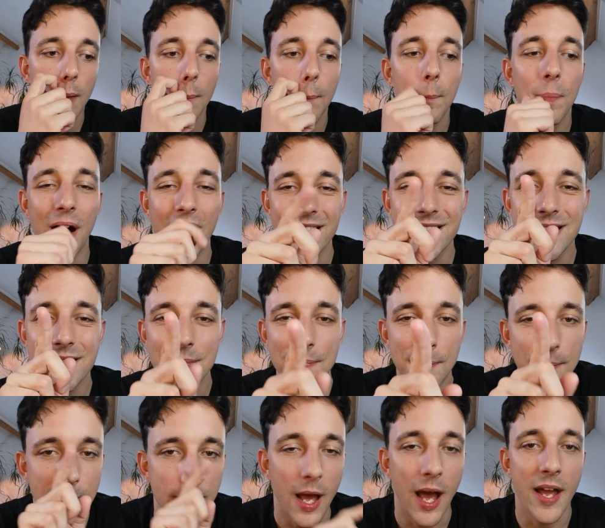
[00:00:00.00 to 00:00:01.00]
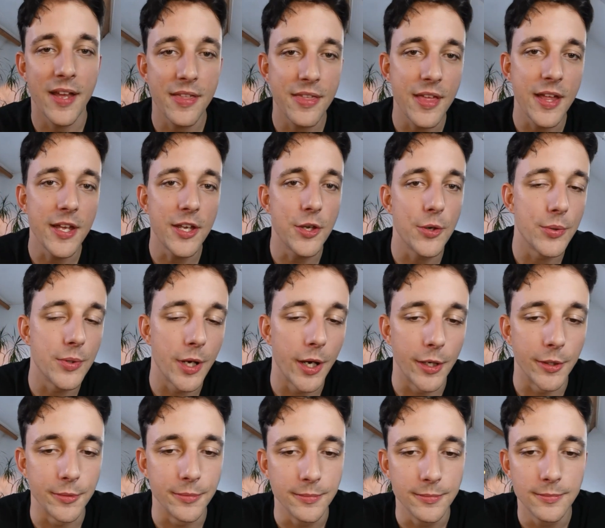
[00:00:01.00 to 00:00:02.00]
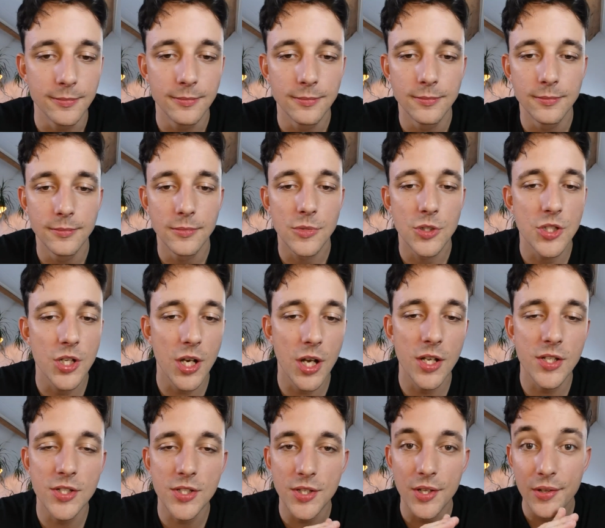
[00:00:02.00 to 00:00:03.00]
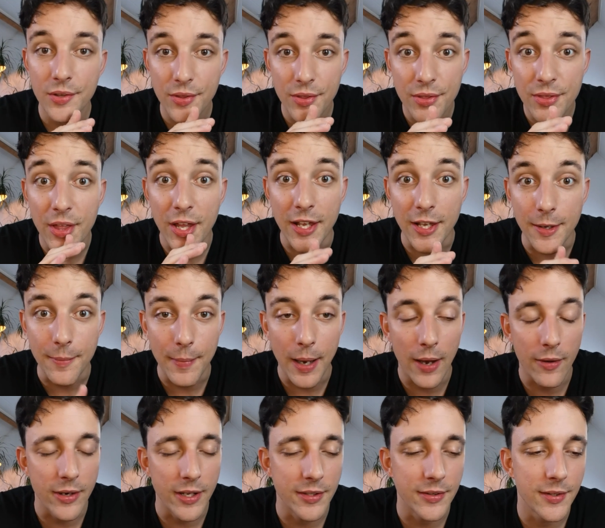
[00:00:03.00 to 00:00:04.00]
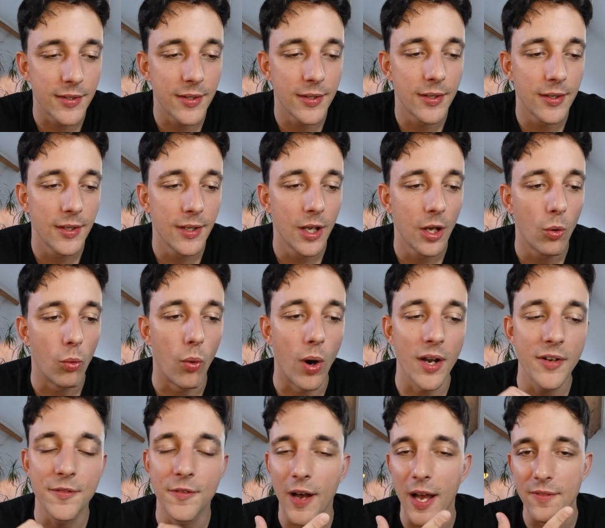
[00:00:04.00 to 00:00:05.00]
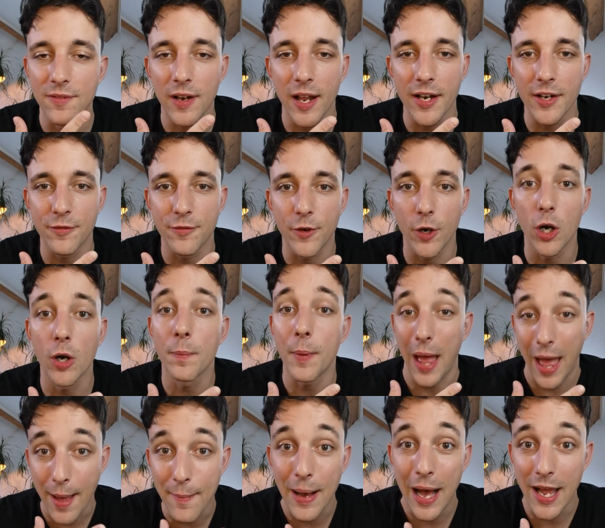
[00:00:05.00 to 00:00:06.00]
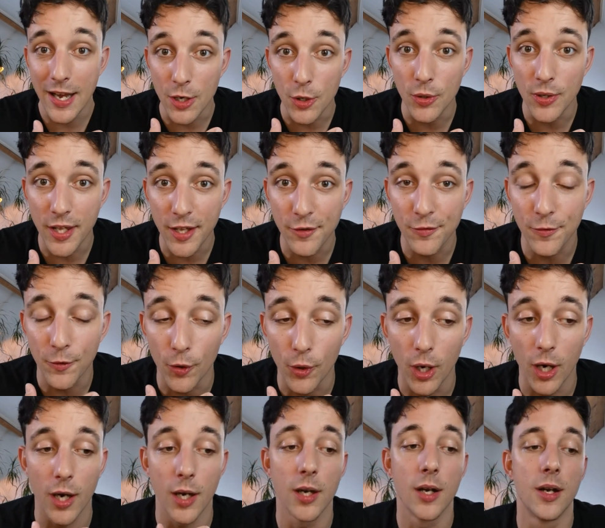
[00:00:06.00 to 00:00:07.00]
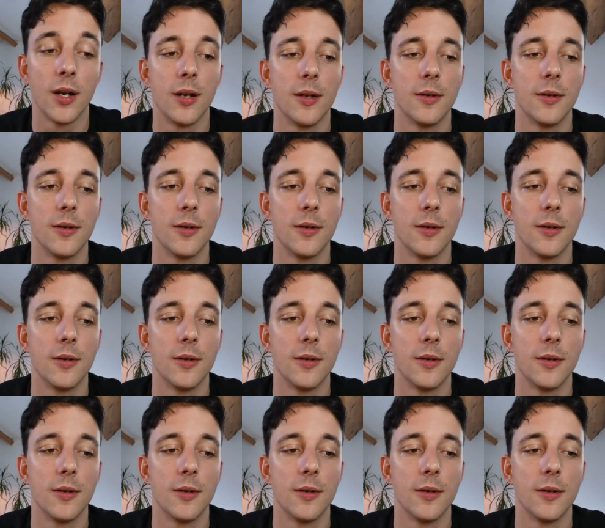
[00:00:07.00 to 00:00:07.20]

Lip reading: But I think you know. Just think about it. What five-letter verb am I looking for?